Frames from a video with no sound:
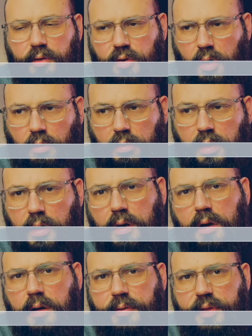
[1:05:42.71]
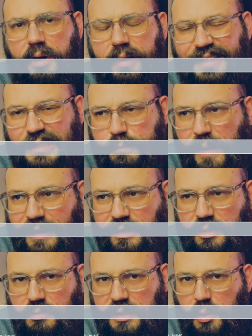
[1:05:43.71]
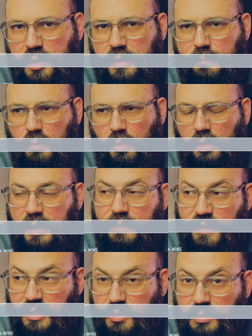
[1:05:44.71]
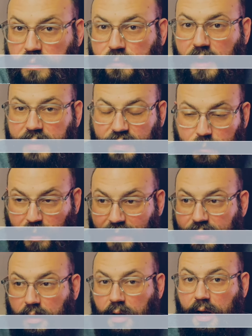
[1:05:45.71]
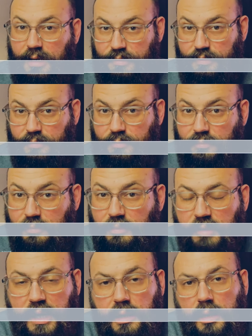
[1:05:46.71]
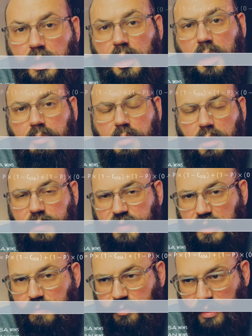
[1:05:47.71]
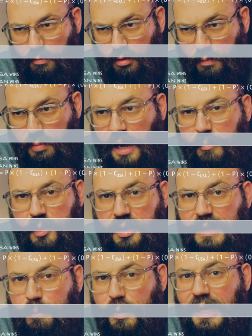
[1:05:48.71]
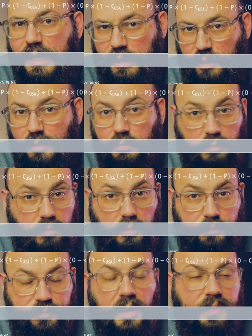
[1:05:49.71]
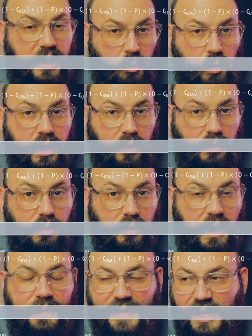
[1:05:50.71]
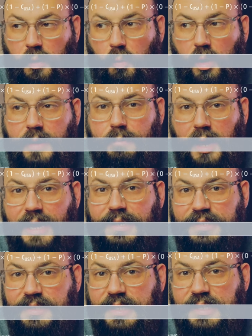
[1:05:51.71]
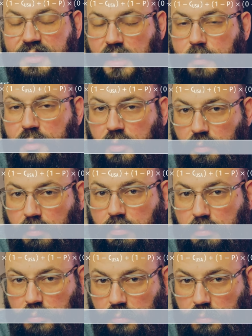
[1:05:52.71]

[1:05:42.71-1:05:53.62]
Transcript: So their expected utility of war, if they choose to fight, they pay that cost, right? Well, if they, with probability P, they win and they get one minus C sub U.